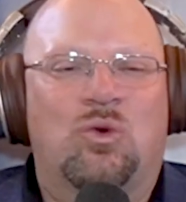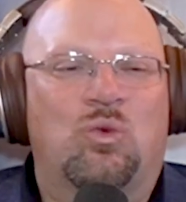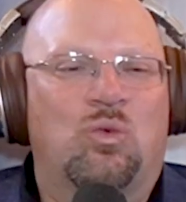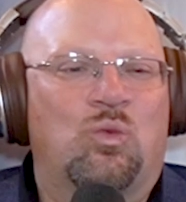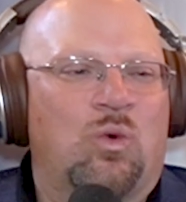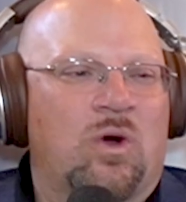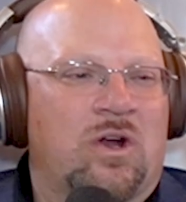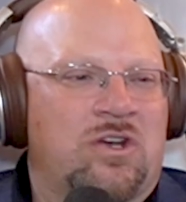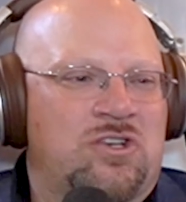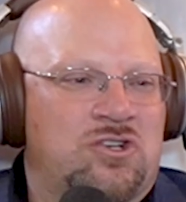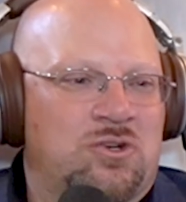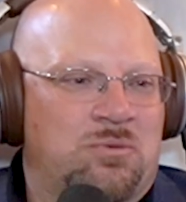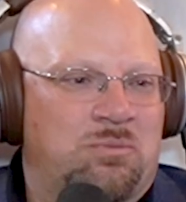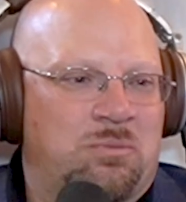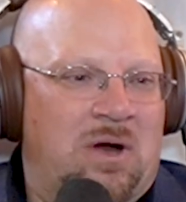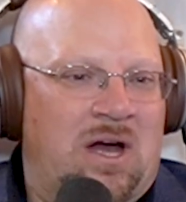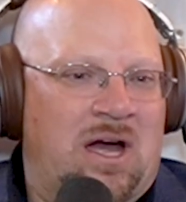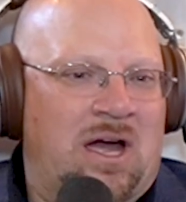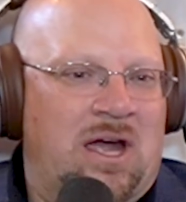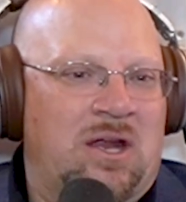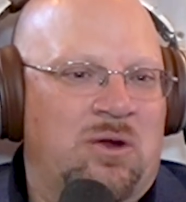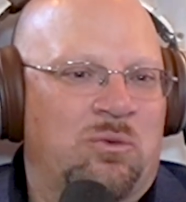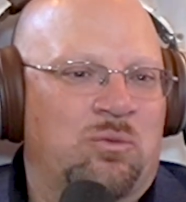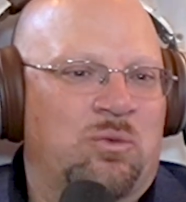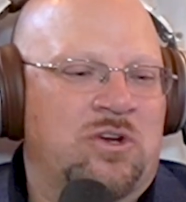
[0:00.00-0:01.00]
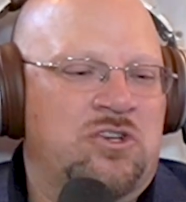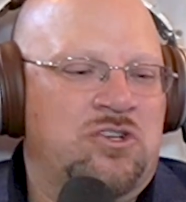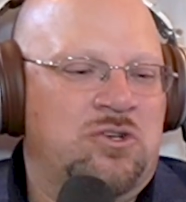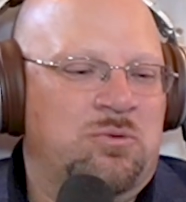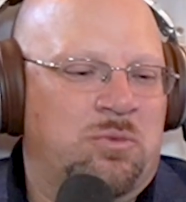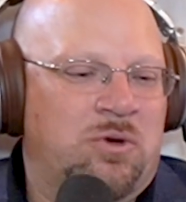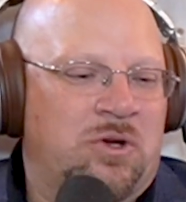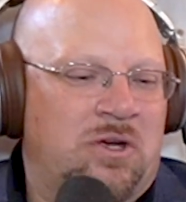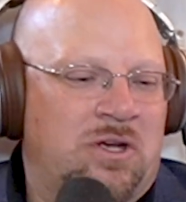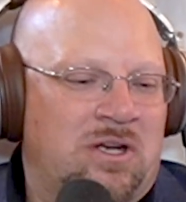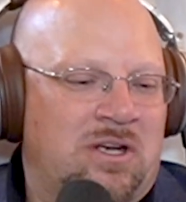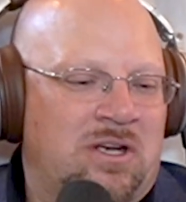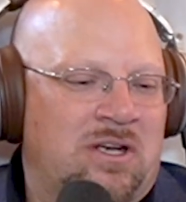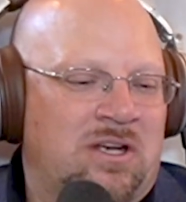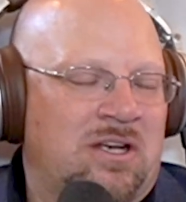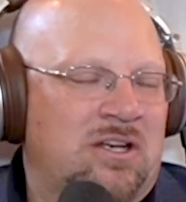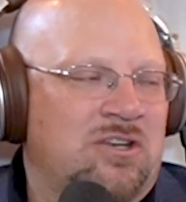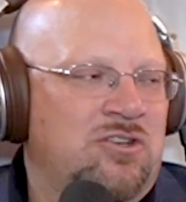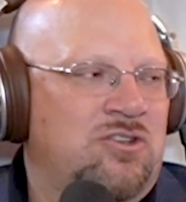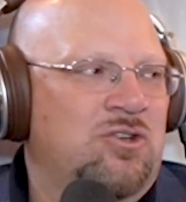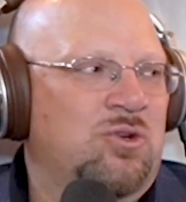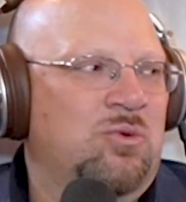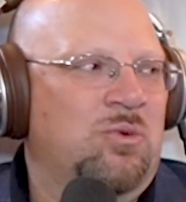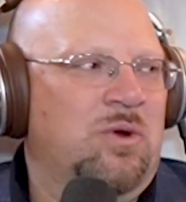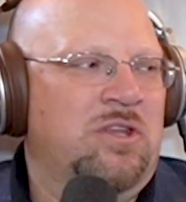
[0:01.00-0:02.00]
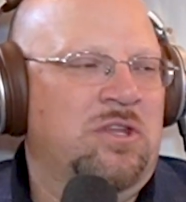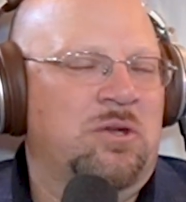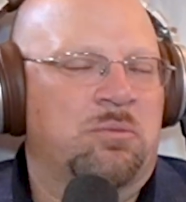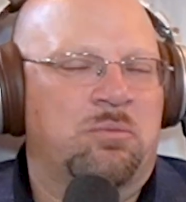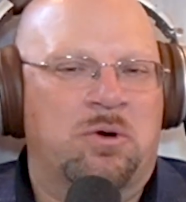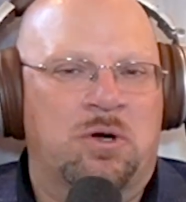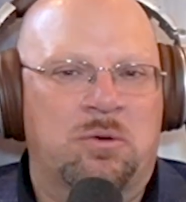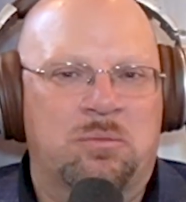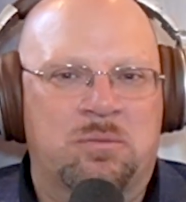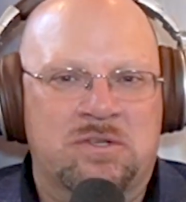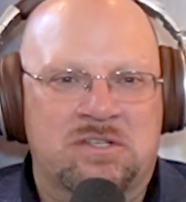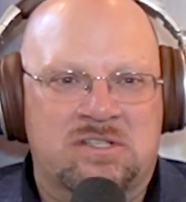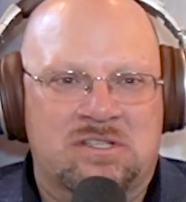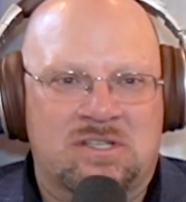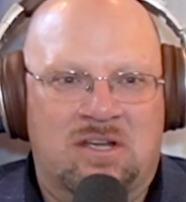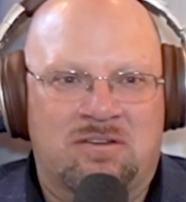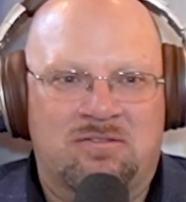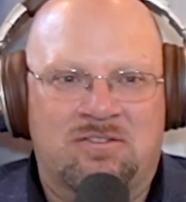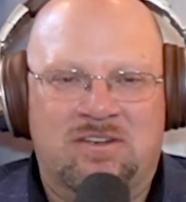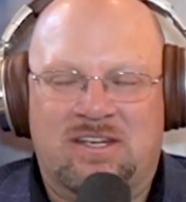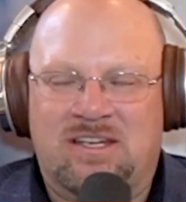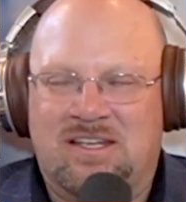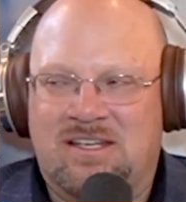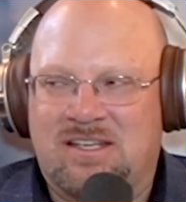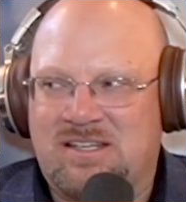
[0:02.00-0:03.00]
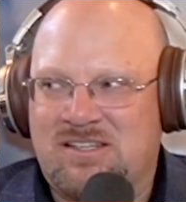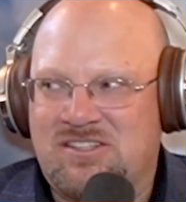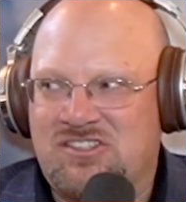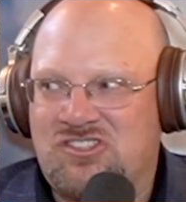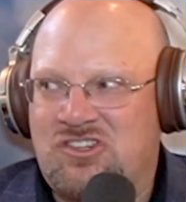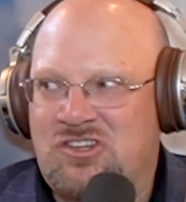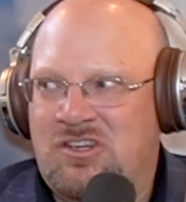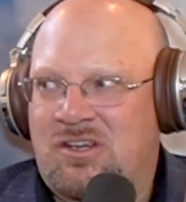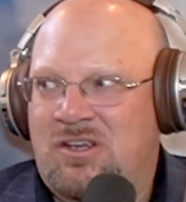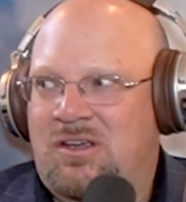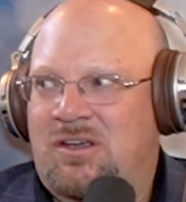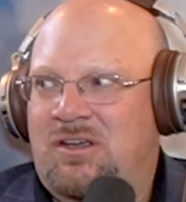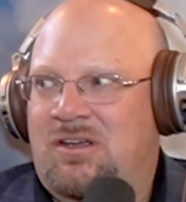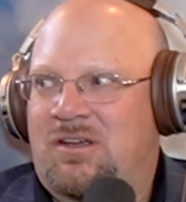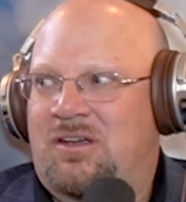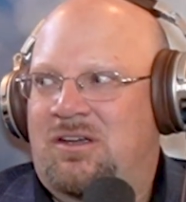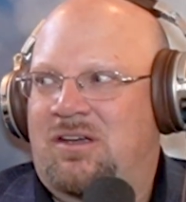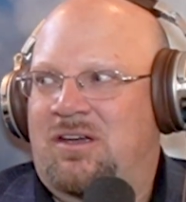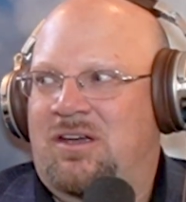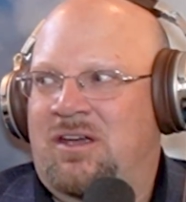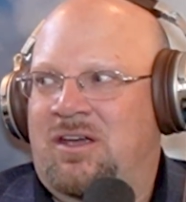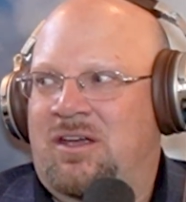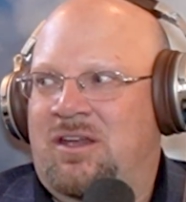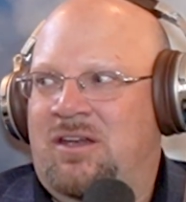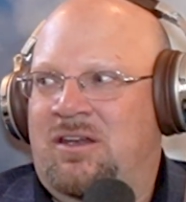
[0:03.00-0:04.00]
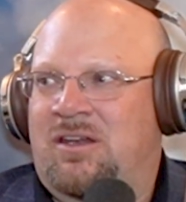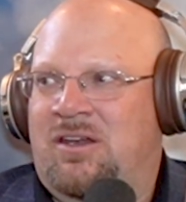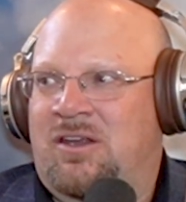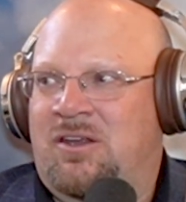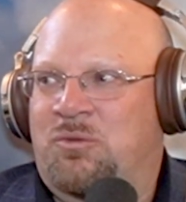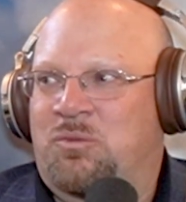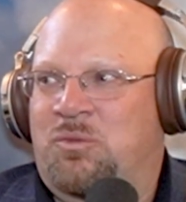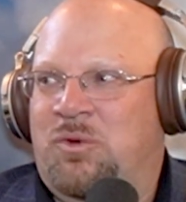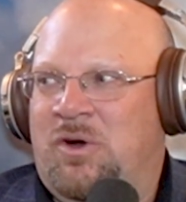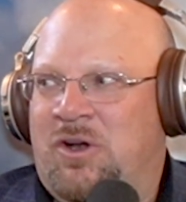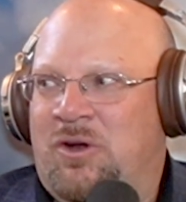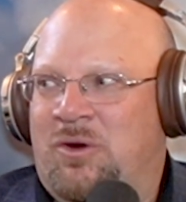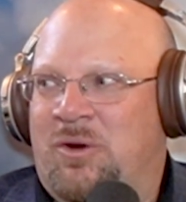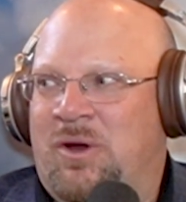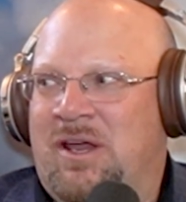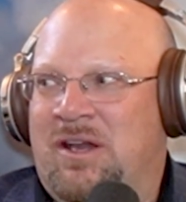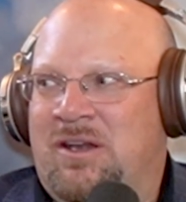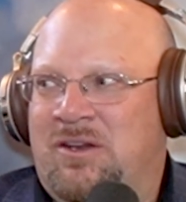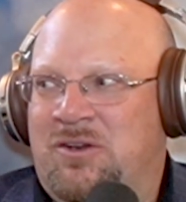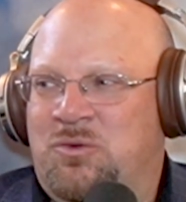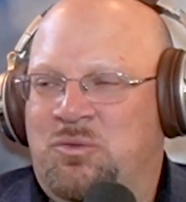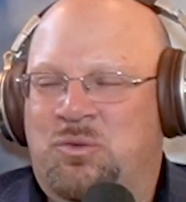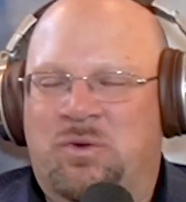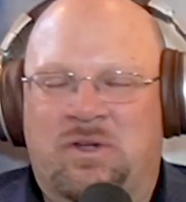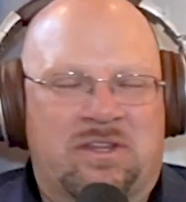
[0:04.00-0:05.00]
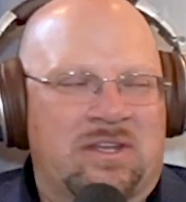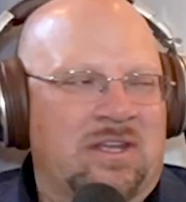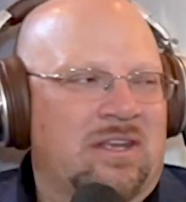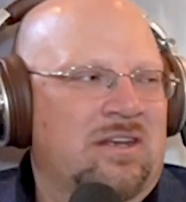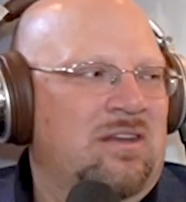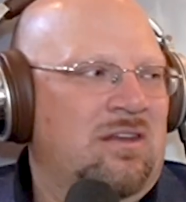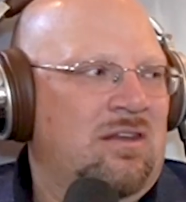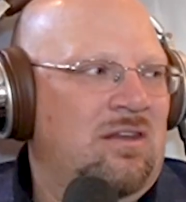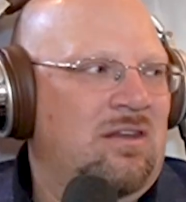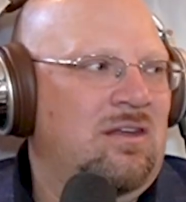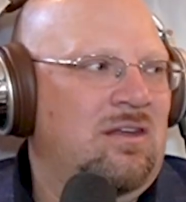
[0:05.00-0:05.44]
what you're buying, what you're putting it into, what the purpose of it is, and where you're headed with it.